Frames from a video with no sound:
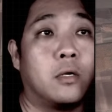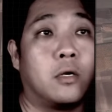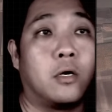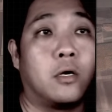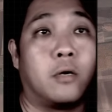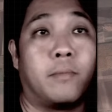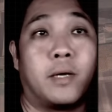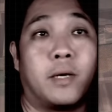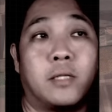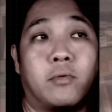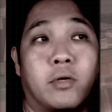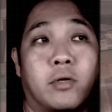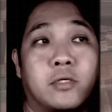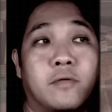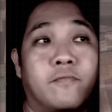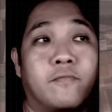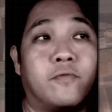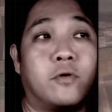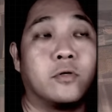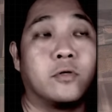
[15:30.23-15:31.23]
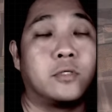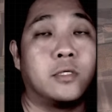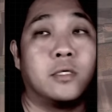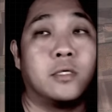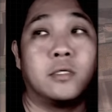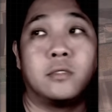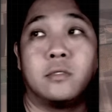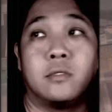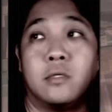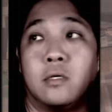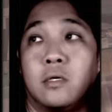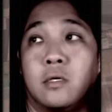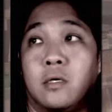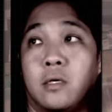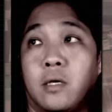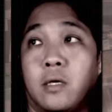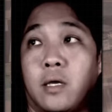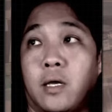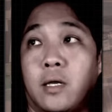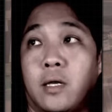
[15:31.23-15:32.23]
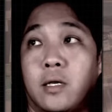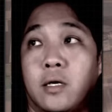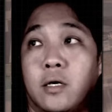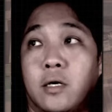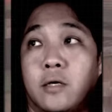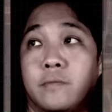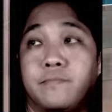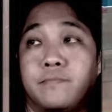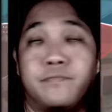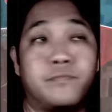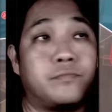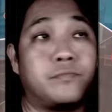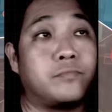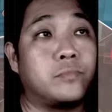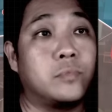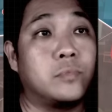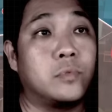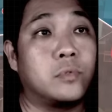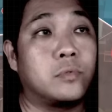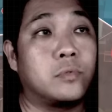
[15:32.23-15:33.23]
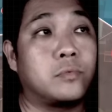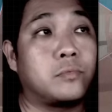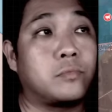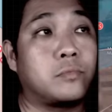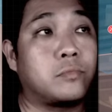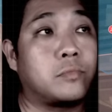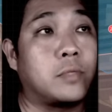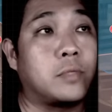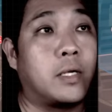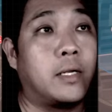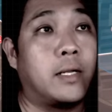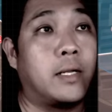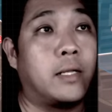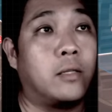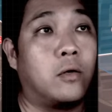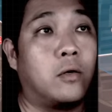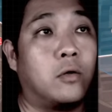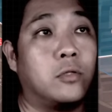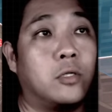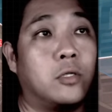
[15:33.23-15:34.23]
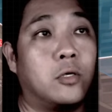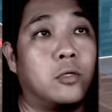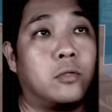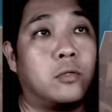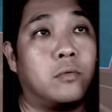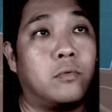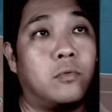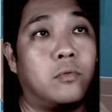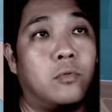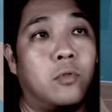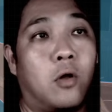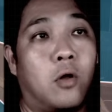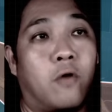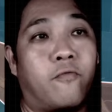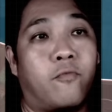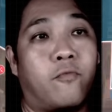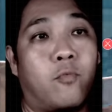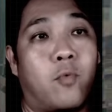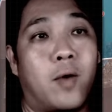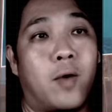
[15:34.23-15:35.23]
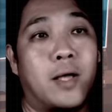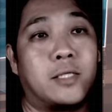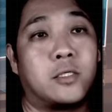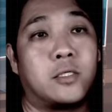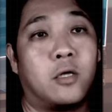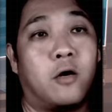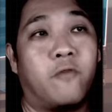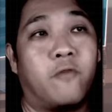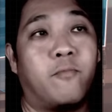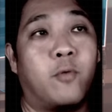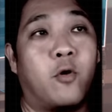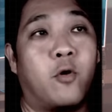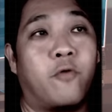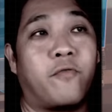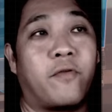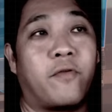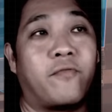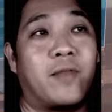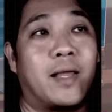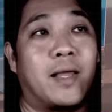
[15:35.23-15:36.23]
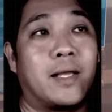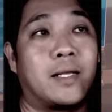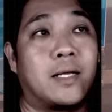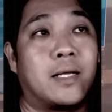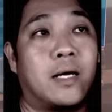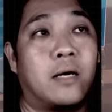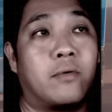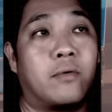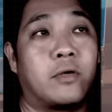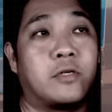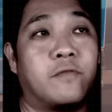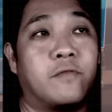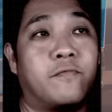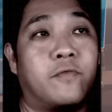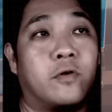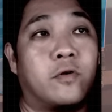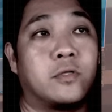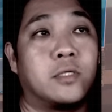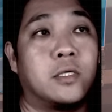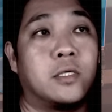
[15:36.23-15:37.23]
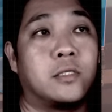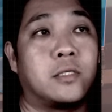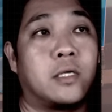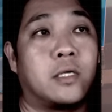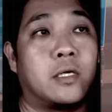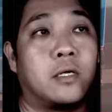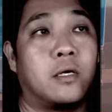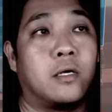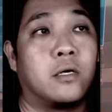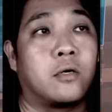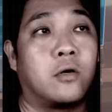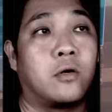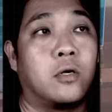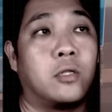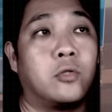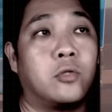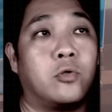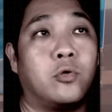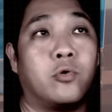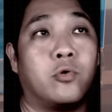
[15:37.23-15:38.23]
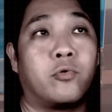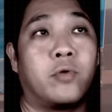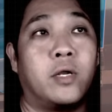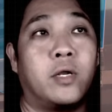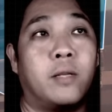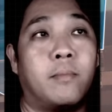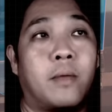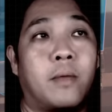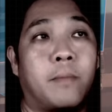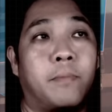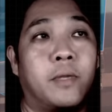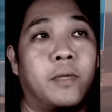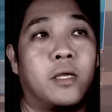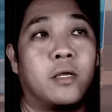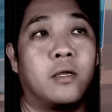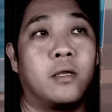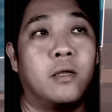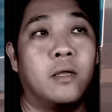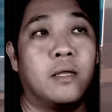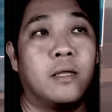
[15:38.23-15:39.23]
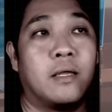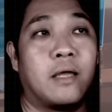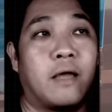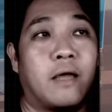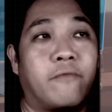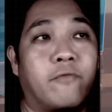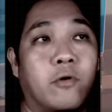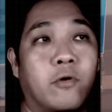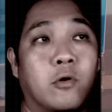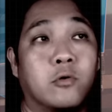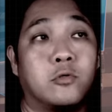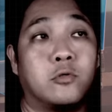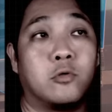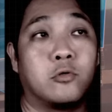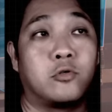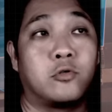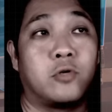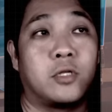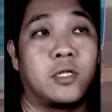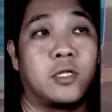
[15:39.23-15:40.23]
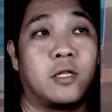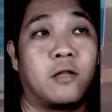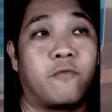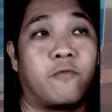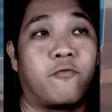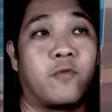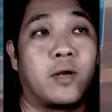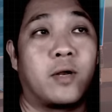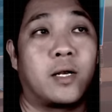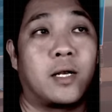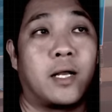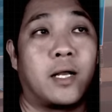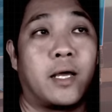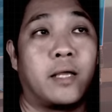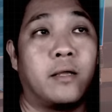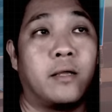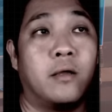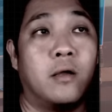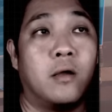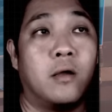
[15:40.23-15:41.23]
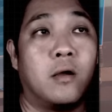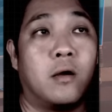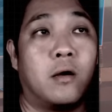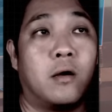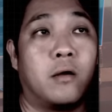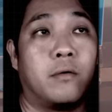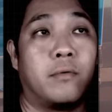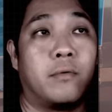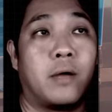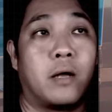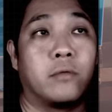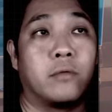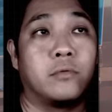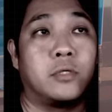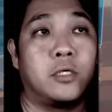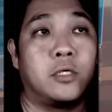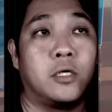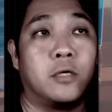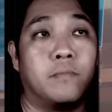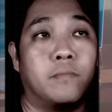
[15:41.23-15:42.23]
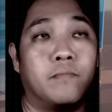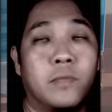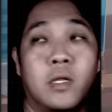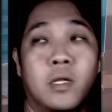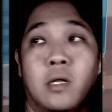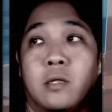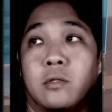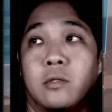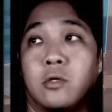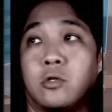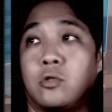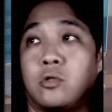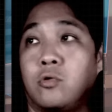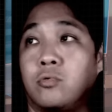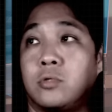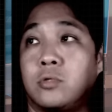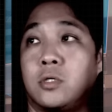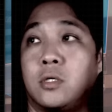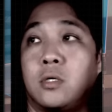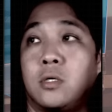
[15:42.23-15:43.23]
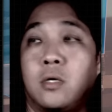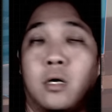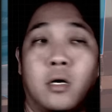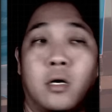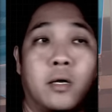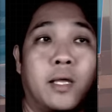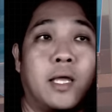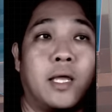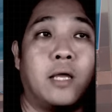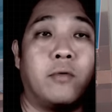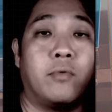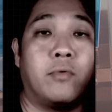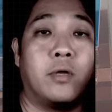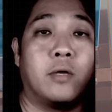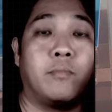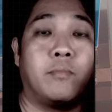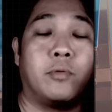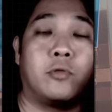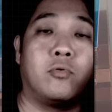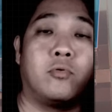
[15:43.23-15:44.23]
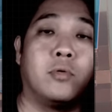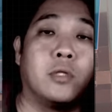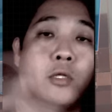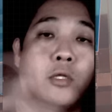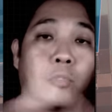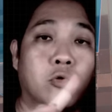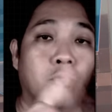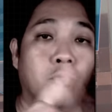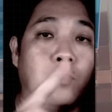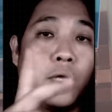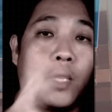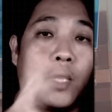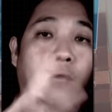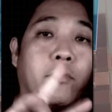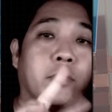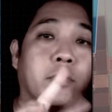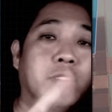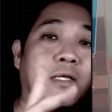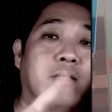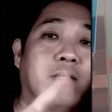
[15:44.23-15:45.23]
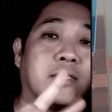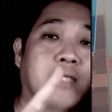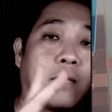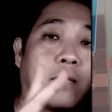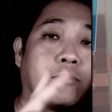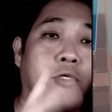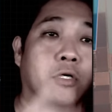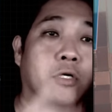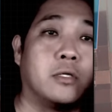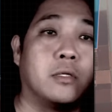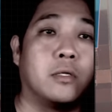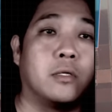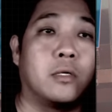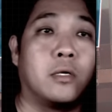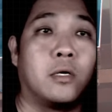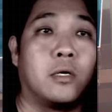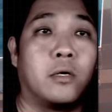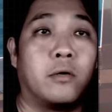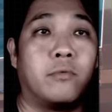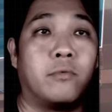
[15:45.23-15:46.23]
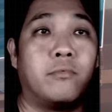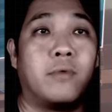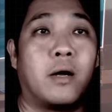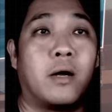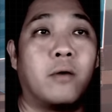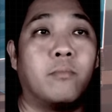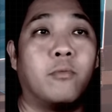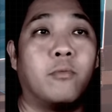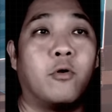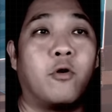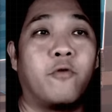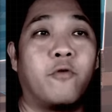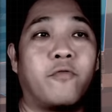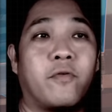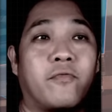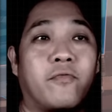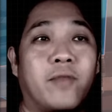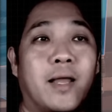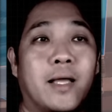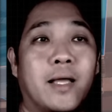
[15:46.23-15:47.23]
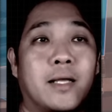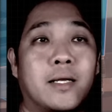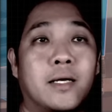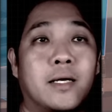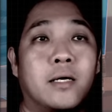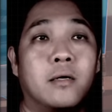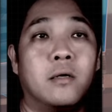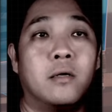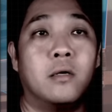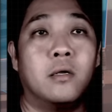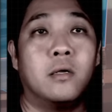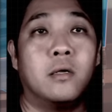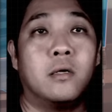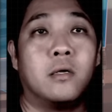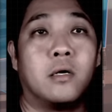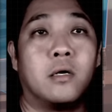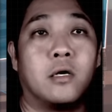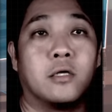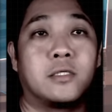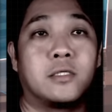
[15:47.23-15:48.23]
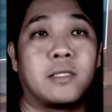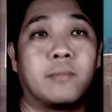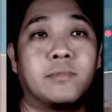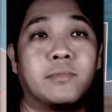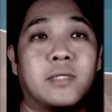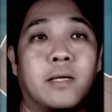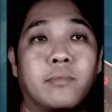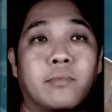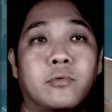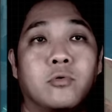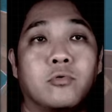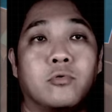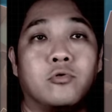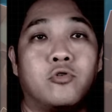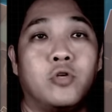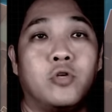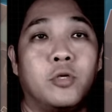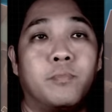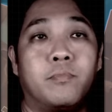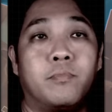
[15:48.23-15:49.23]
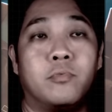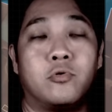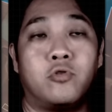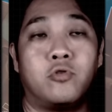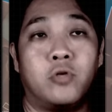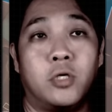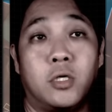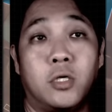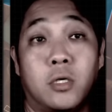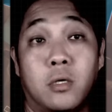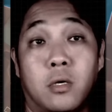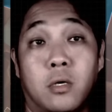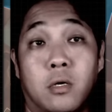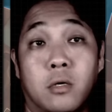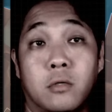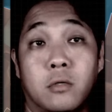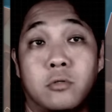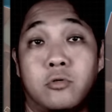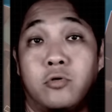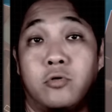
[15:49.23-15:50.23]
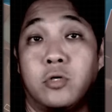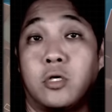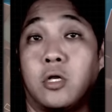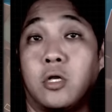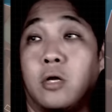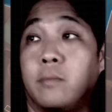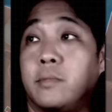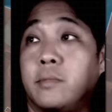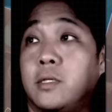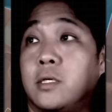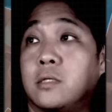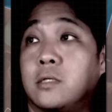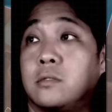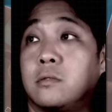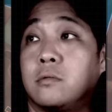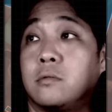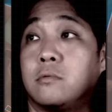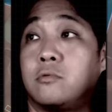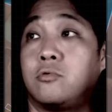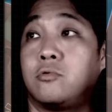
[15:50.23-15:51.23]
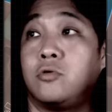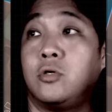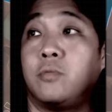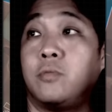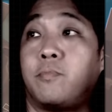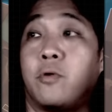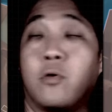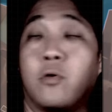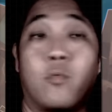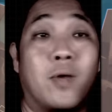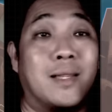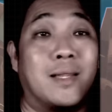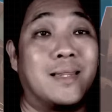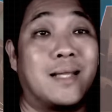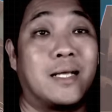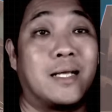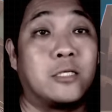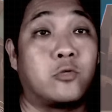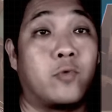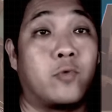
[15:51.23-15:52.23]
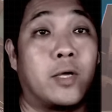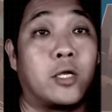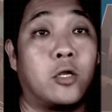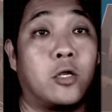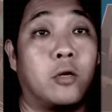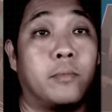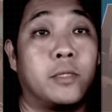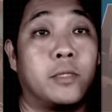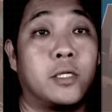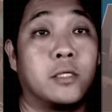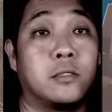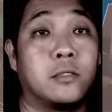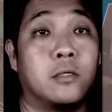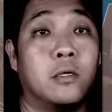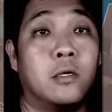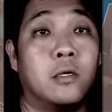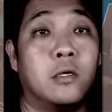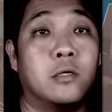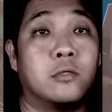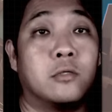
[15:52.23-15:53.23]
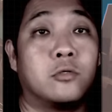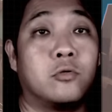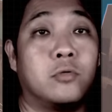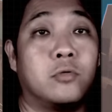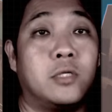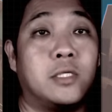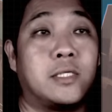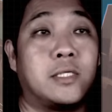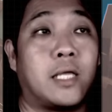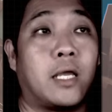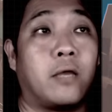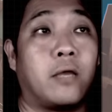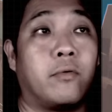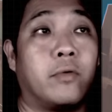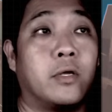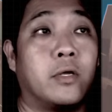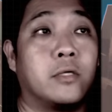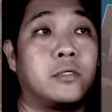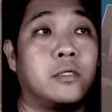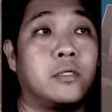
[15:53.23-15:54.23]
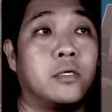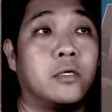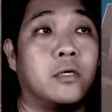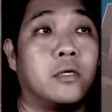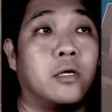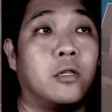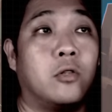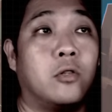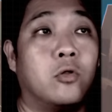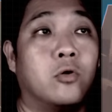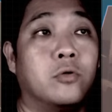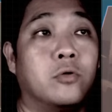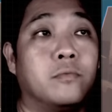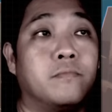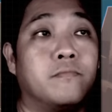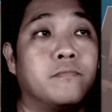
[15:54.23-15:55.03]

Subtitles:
by the Russian forces, and then on the northwest of Bohov-Yevlenka, Russian forces, according to Ukrainian mapping, have also straightened the front line around here. The total area between the two areas that is captured around Bohov-Yevlenka sums up to 3 kilometers, 3.19 square kilometers. So these areas here alone